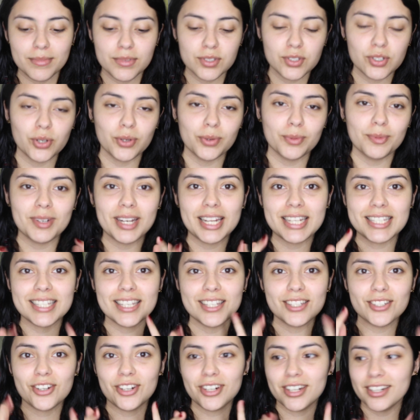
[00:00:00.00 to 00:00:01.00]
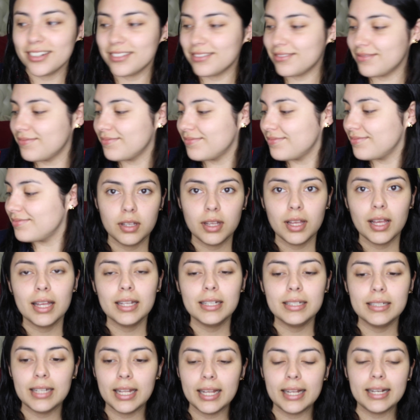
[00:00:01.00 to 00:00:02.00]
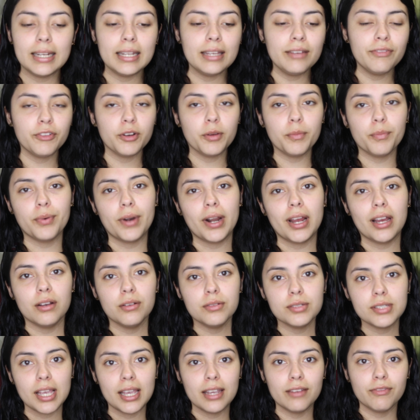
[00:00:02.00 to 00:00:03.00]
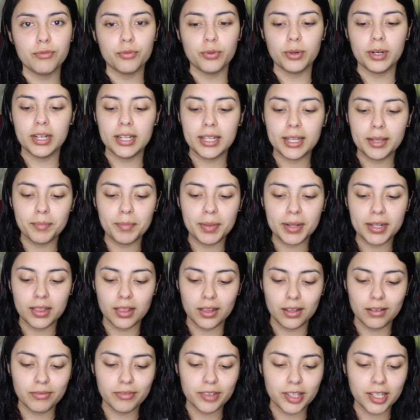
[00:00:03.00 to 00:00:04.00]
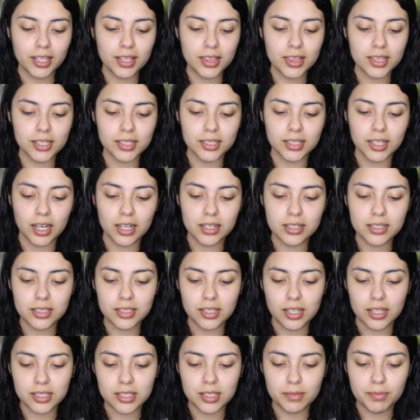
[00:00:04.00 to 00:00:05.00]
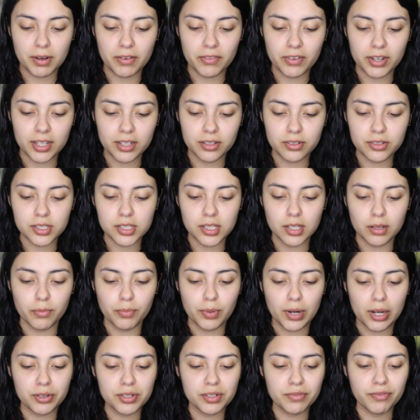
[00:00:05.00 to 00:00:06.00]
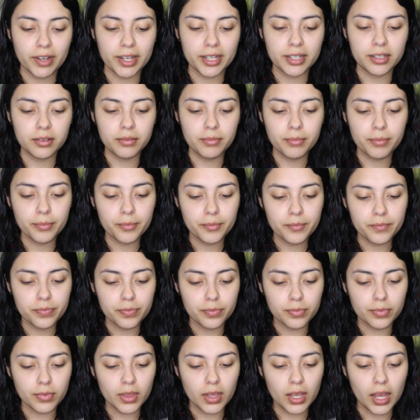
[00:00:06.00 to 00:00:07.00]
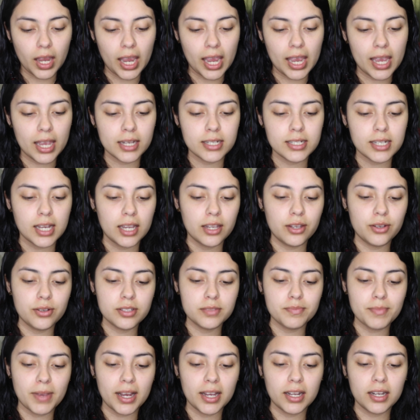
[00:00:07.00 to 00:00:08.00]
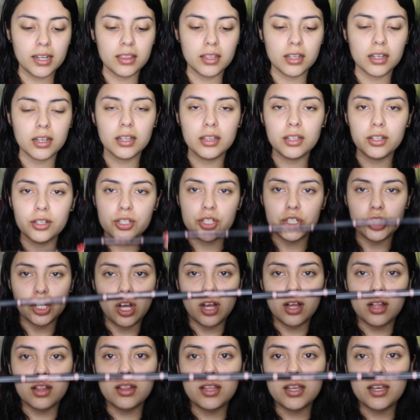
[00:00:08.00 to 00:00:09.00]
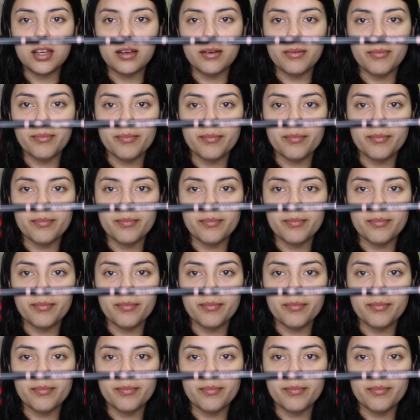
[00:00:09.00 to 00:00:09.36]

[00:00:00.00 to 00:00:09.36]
So let's get started. Lately for brows, I've really been loving the Anastasia Beverly Hills the brow definer, and I use mine in the color chocolate.